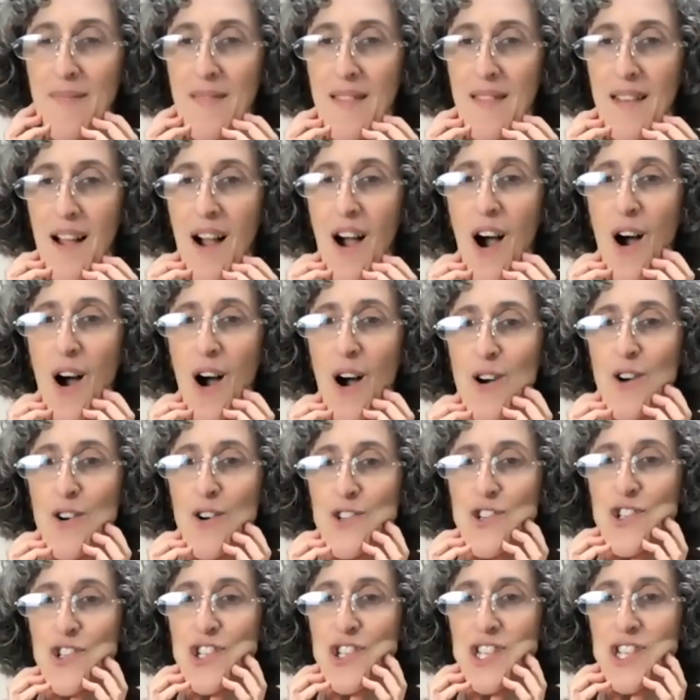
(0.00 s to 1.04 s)
Oh,
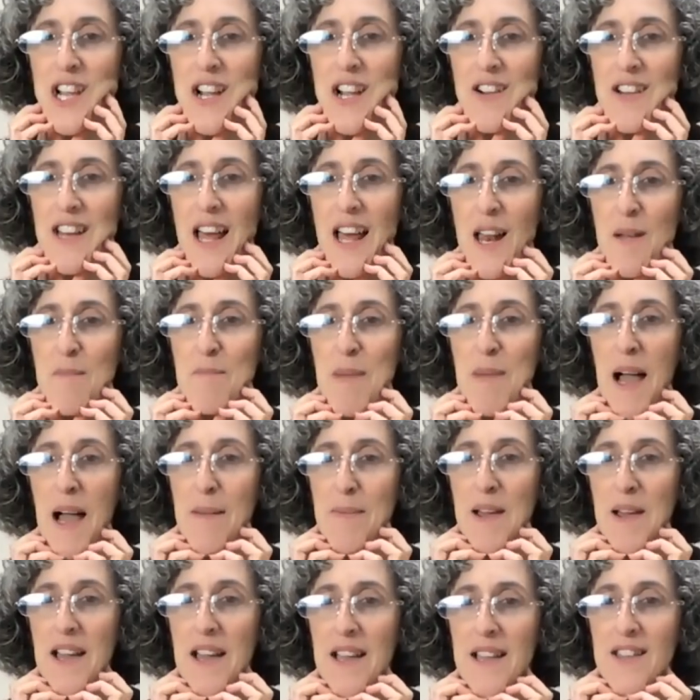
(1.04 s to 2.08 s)
Sharon had a
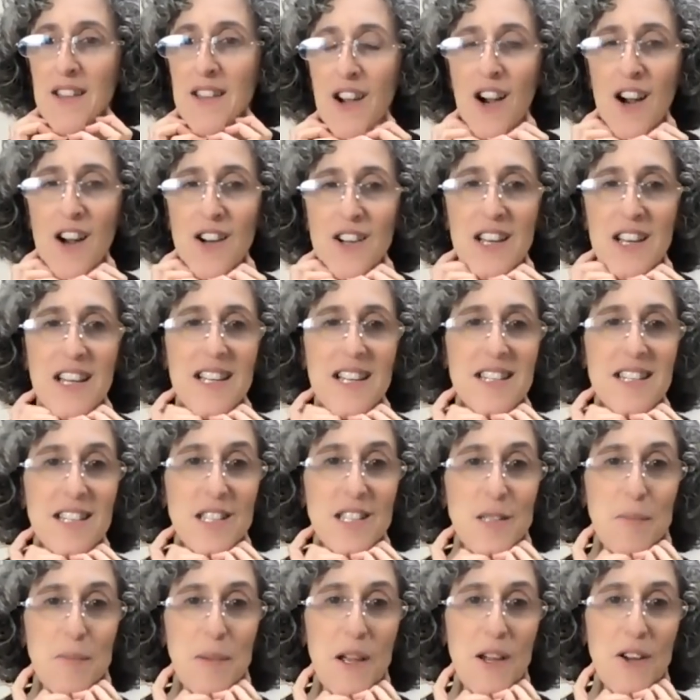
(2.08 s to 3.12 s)
backpack in the cart and it
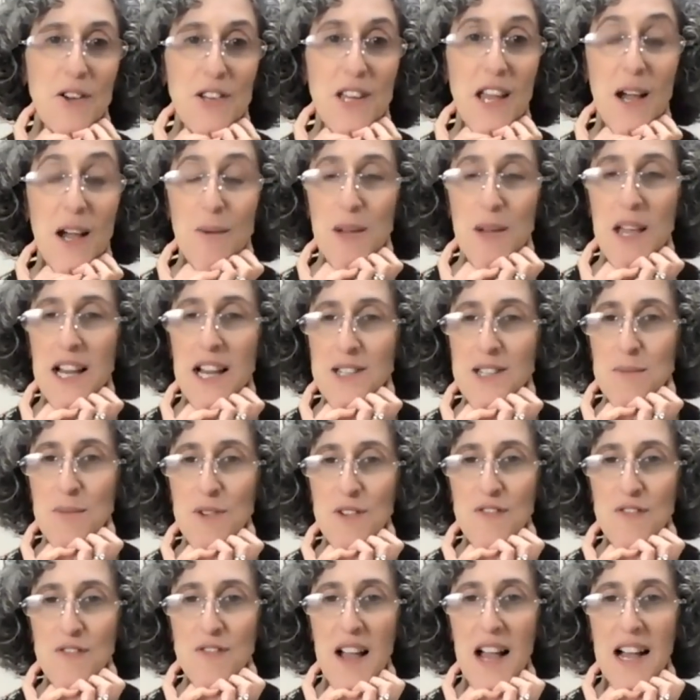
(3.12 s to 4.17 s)
disappeared. Yeah, we had to
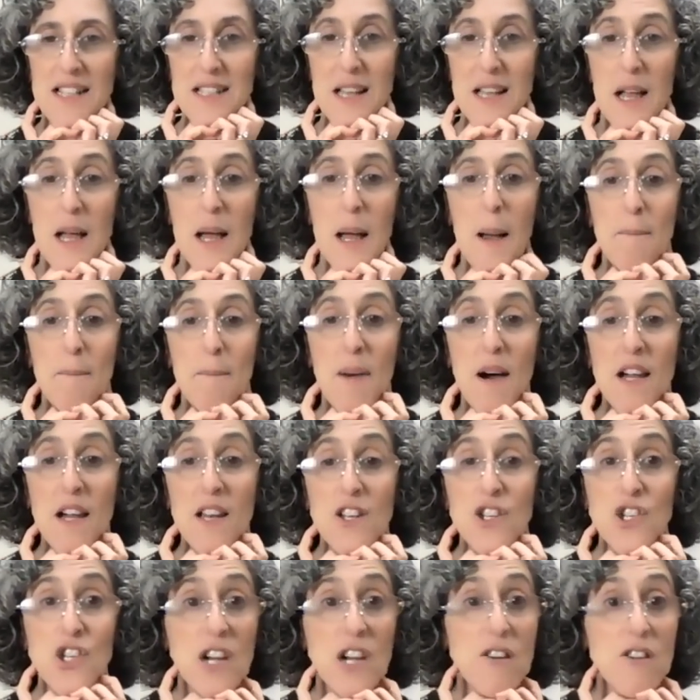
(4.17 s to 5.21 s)
move fast. But
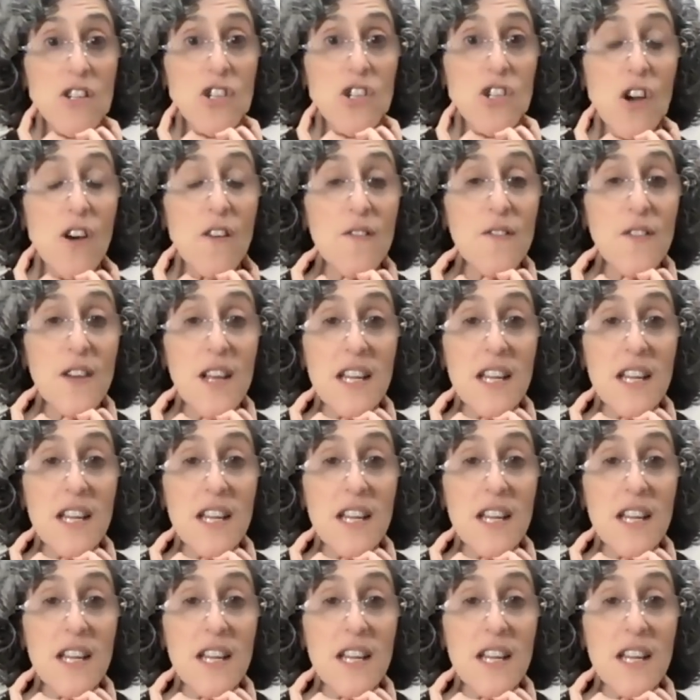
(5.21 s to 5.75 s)
Sharon, don't forget